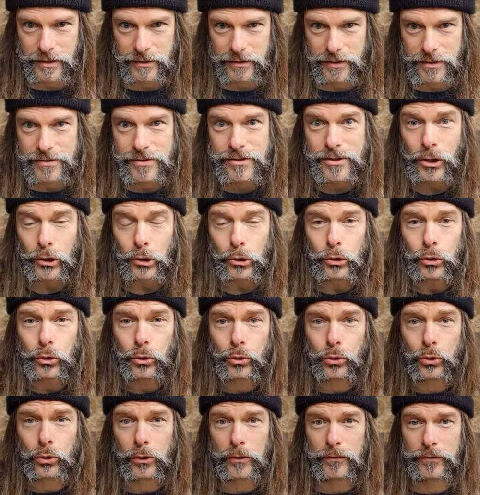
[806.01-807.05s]
It's the
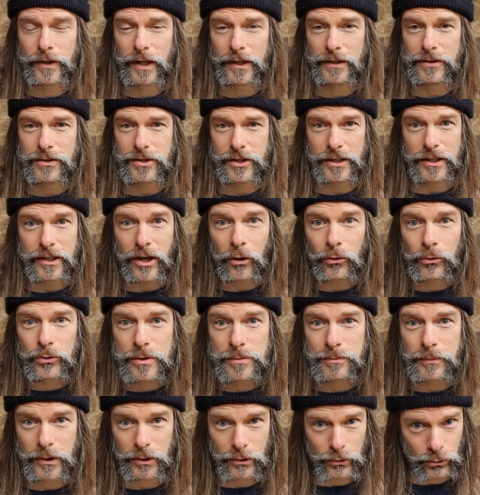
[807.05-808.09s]
law of nature, the
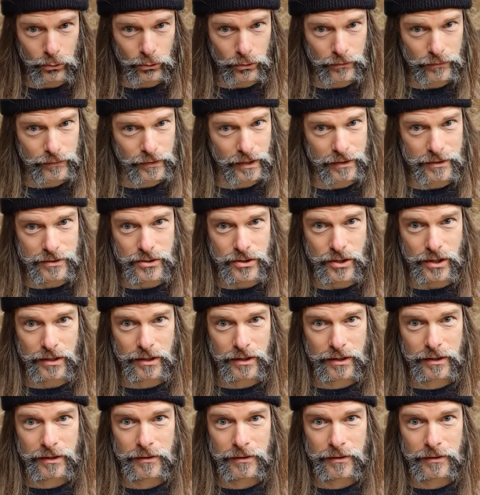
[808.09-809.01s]
ultimate law of nature.